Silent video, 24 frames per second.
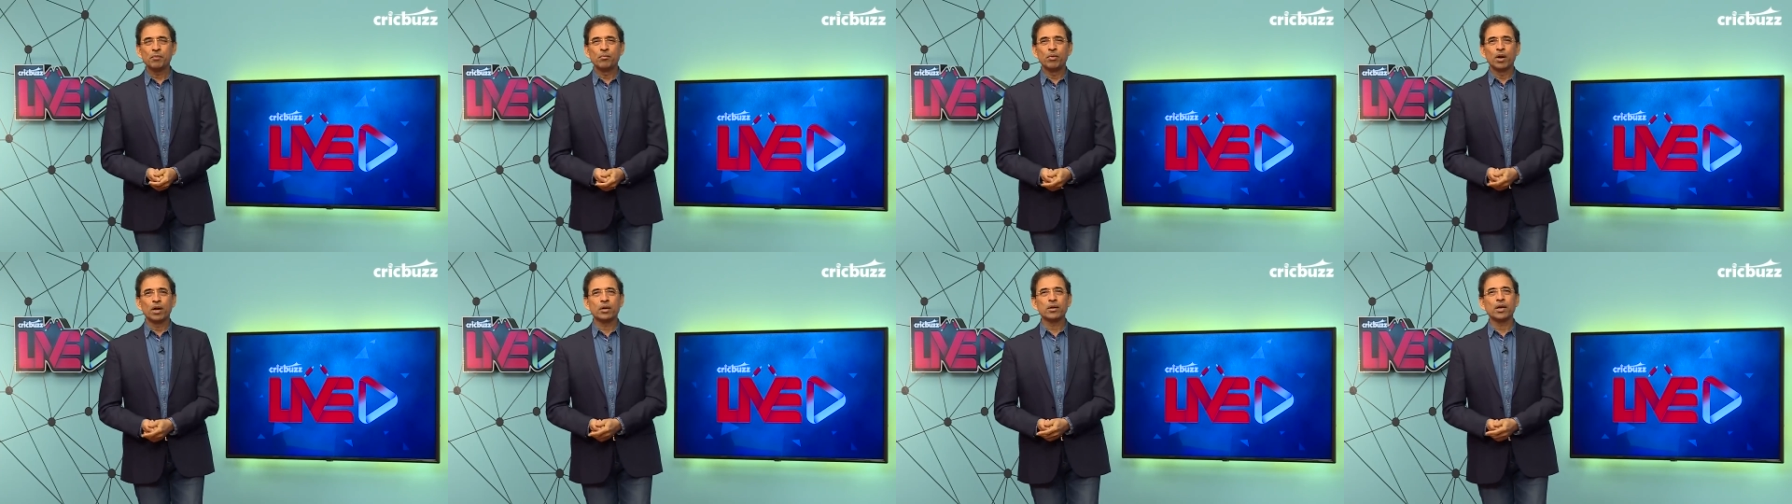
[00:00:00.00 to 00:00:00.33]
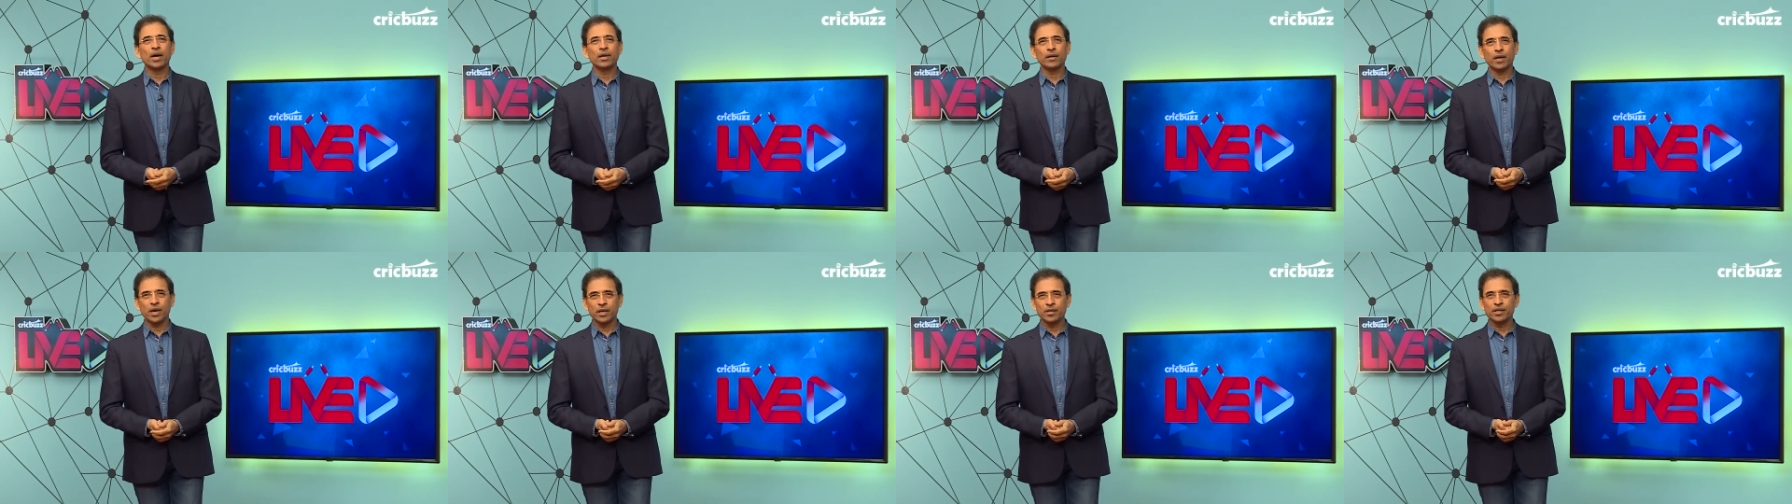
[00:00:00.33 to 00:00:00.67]
But
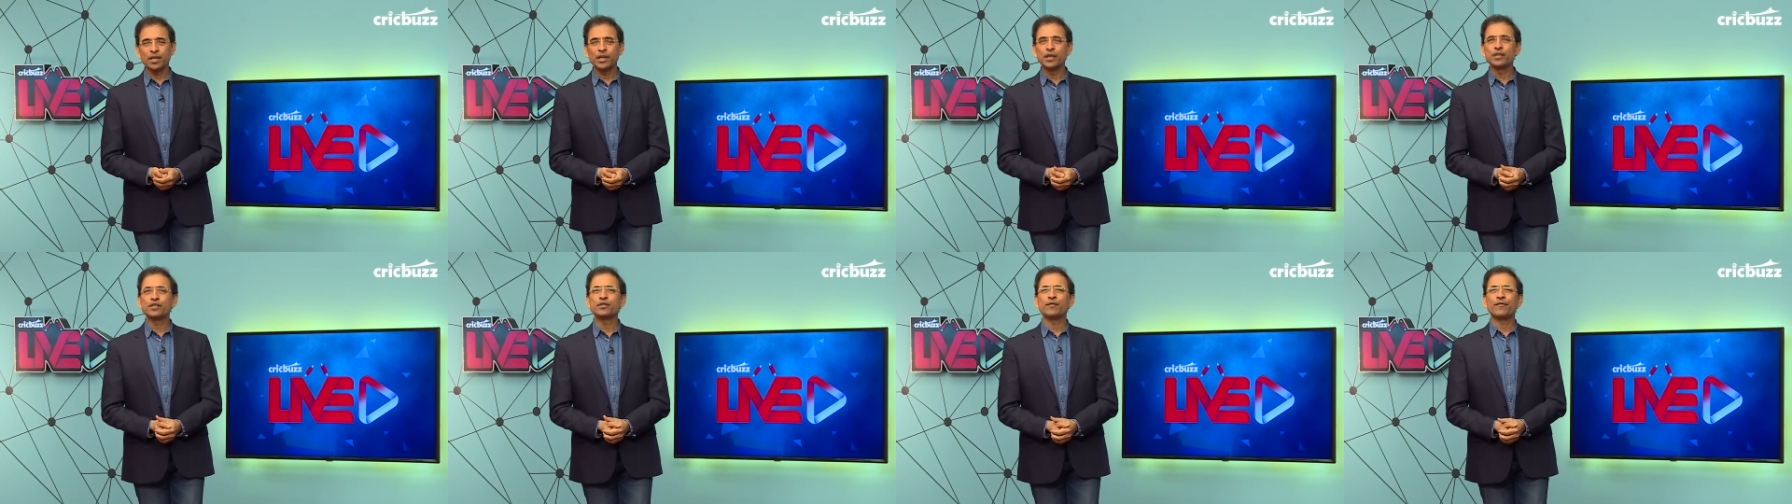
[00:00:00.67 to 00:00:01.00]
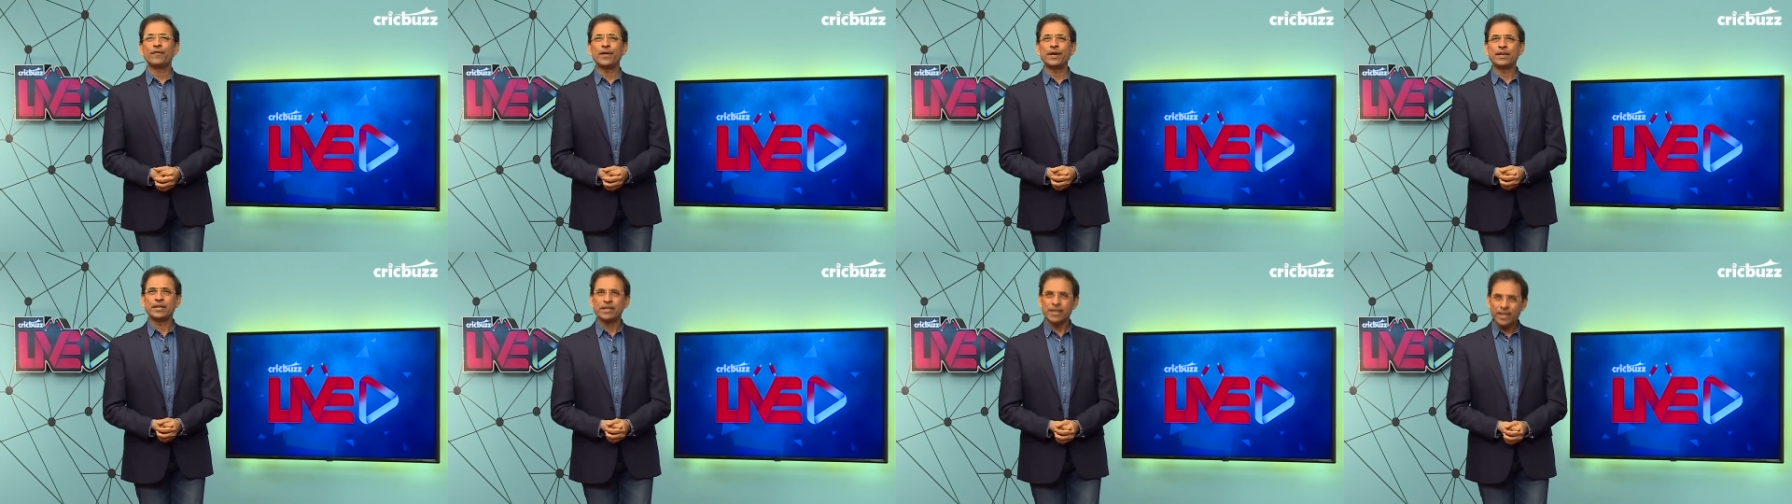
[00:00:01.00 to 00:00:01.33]
I, I think it's a
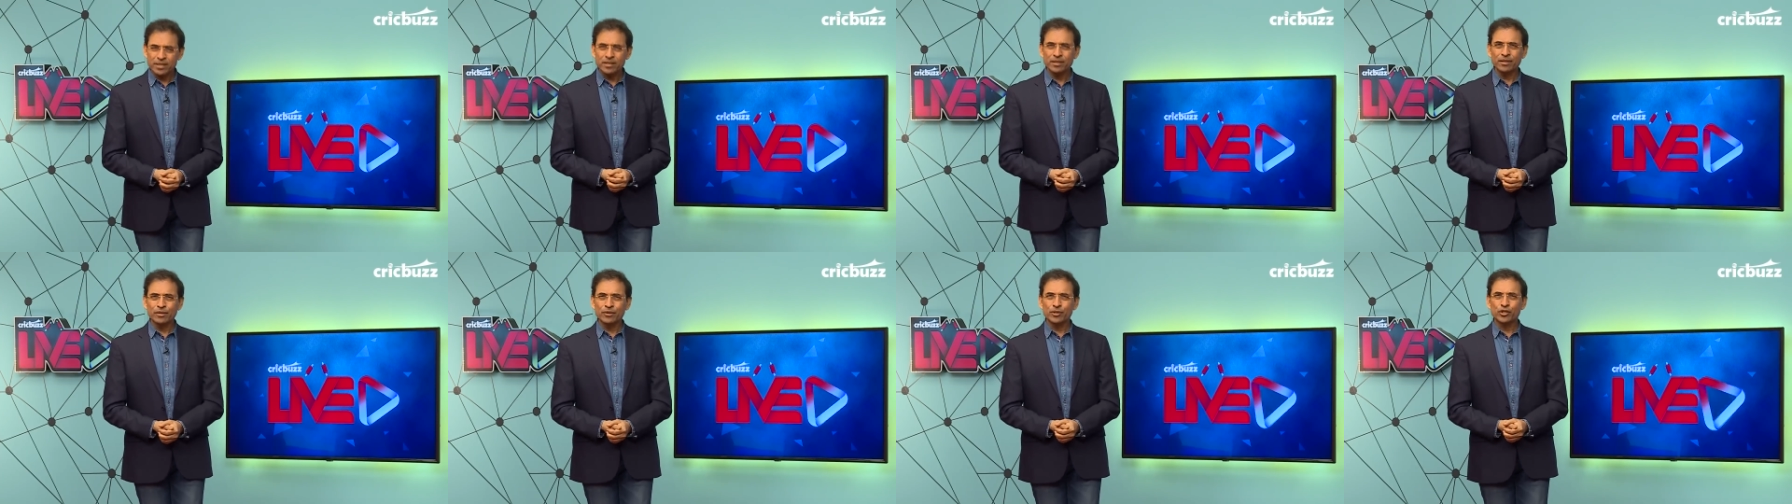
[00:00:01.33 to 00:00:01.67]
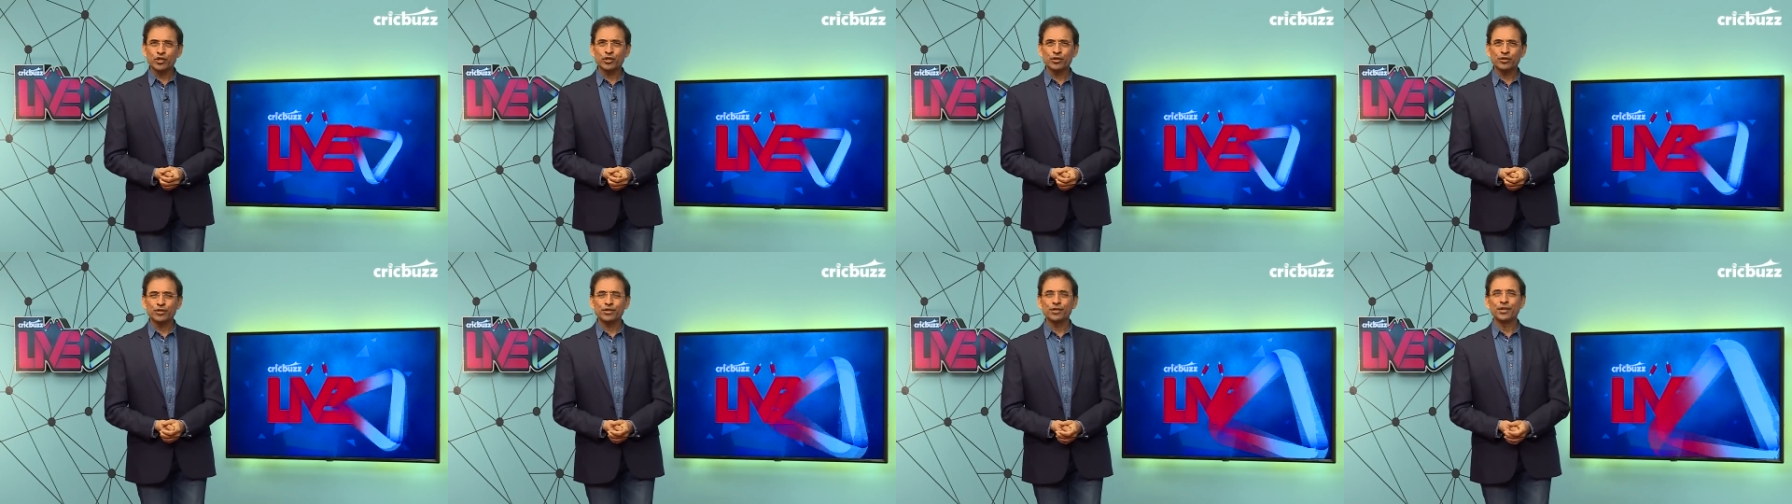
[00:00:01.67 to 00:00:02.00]
fantastic
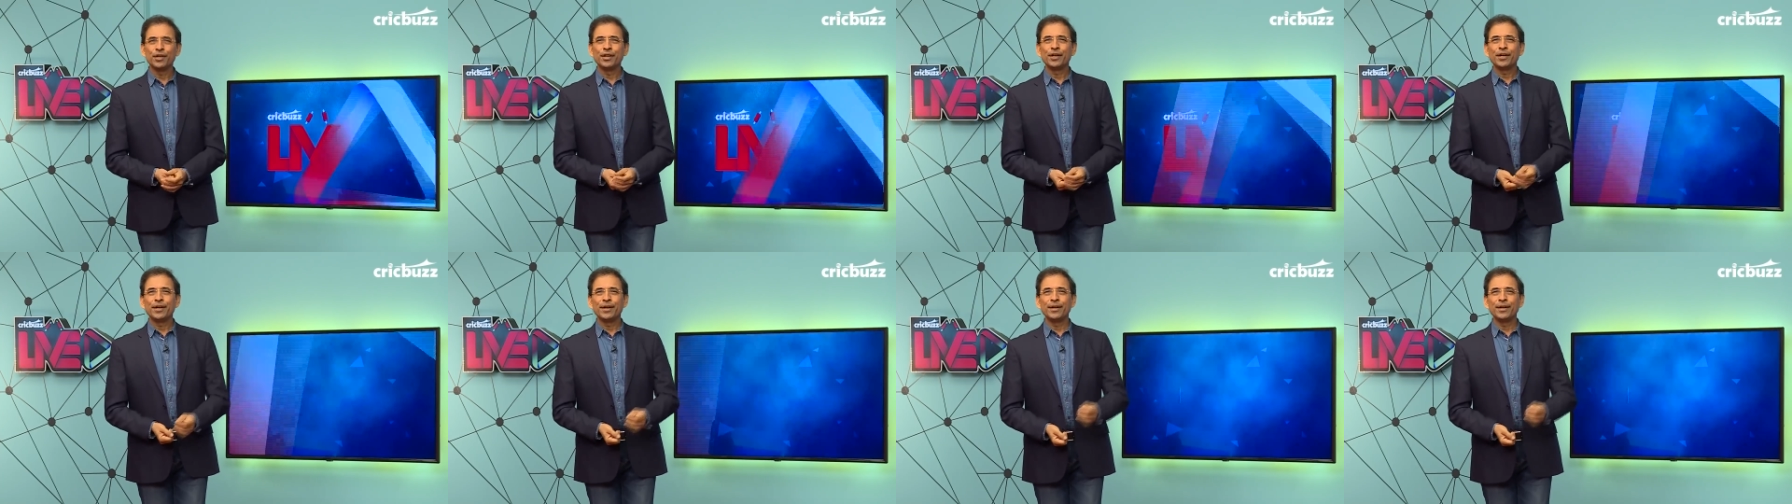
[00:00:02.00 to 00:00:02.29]
decision.